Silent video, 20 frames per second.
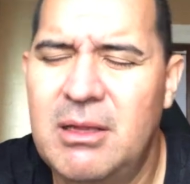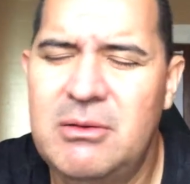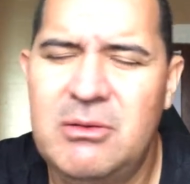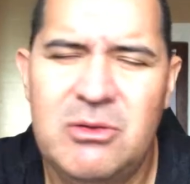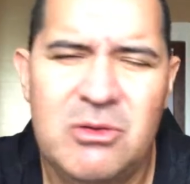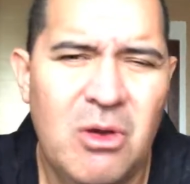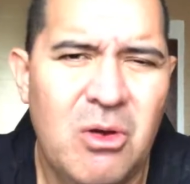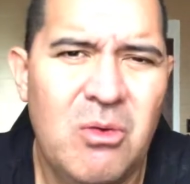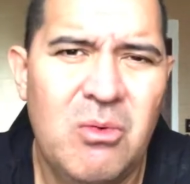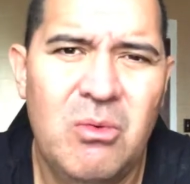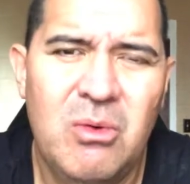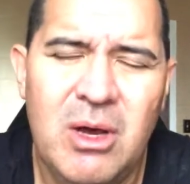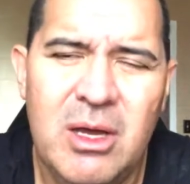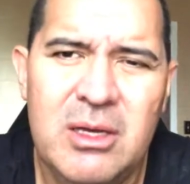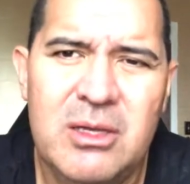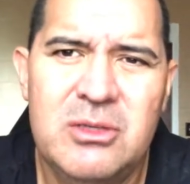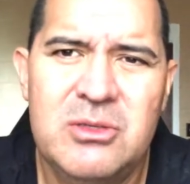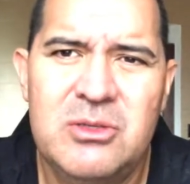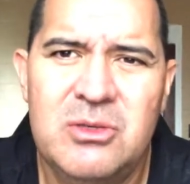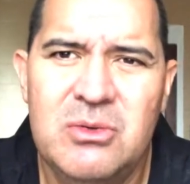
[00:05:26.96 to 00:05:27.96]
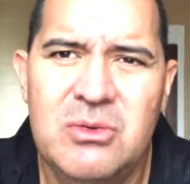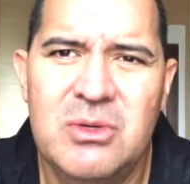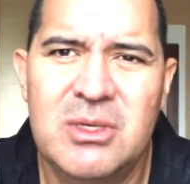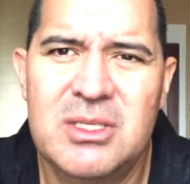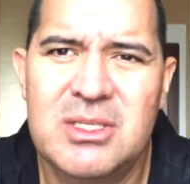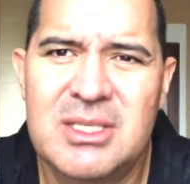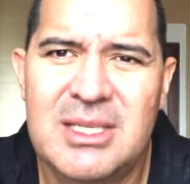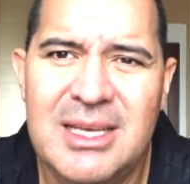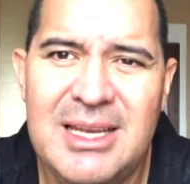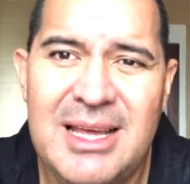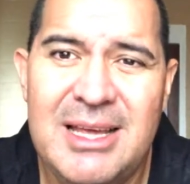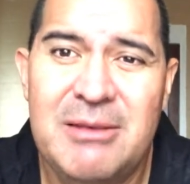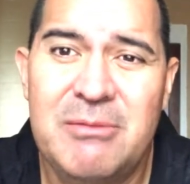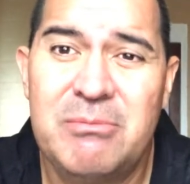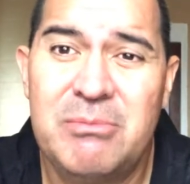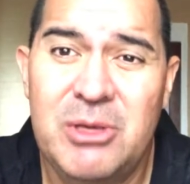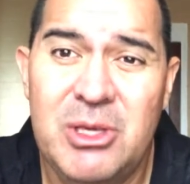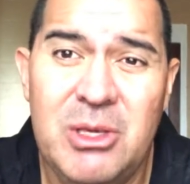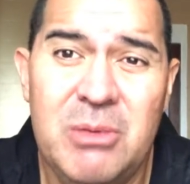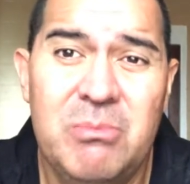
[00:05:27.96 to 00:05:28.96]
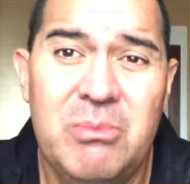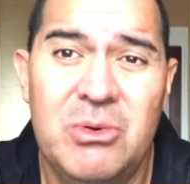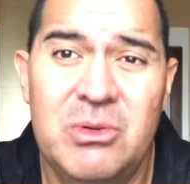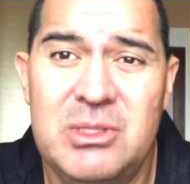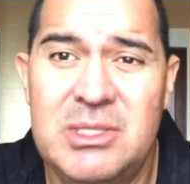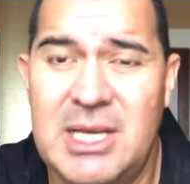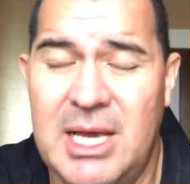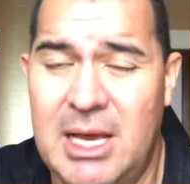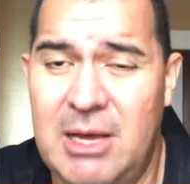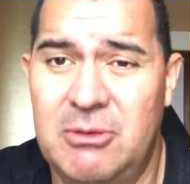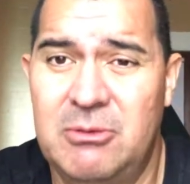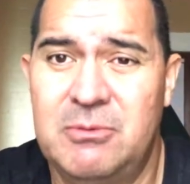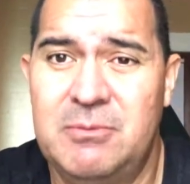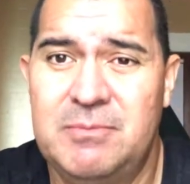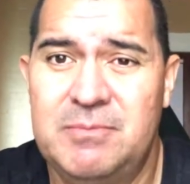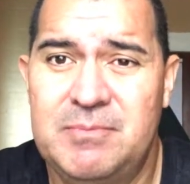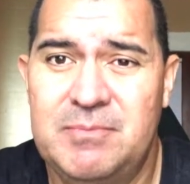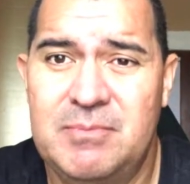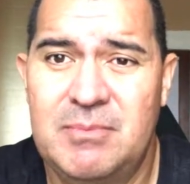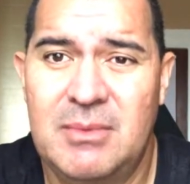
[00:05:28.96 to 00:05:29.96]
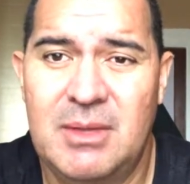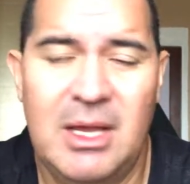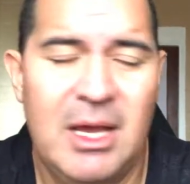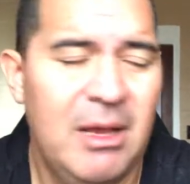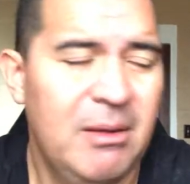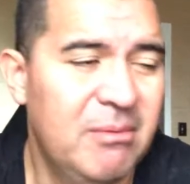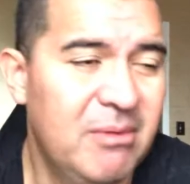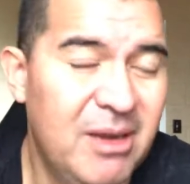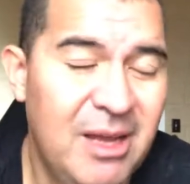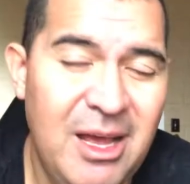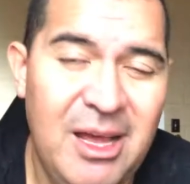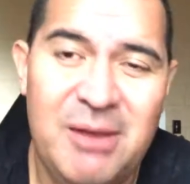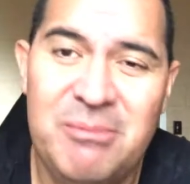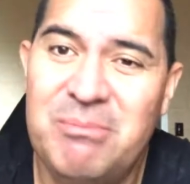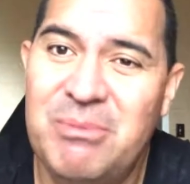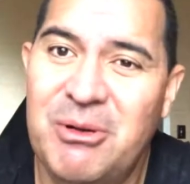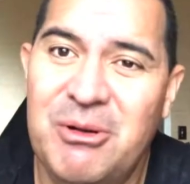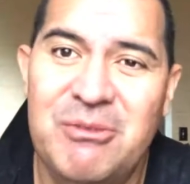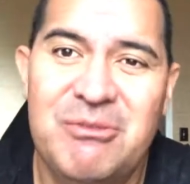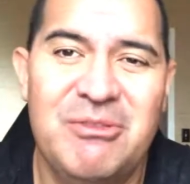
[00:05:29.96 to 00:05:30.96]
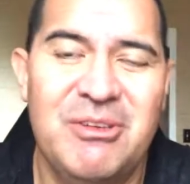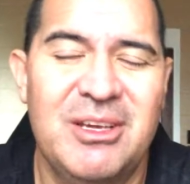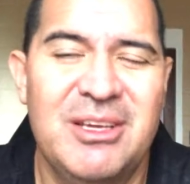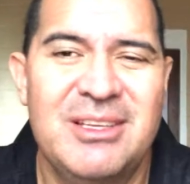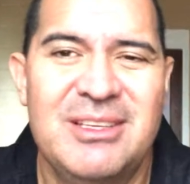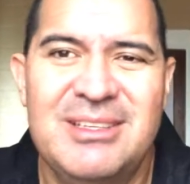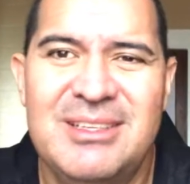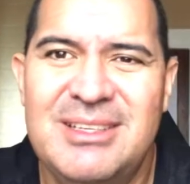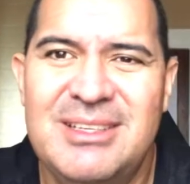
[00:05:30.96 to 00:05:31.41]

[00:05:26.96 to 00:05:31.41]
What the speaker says: don't want to do is let people down. I'm not perfect.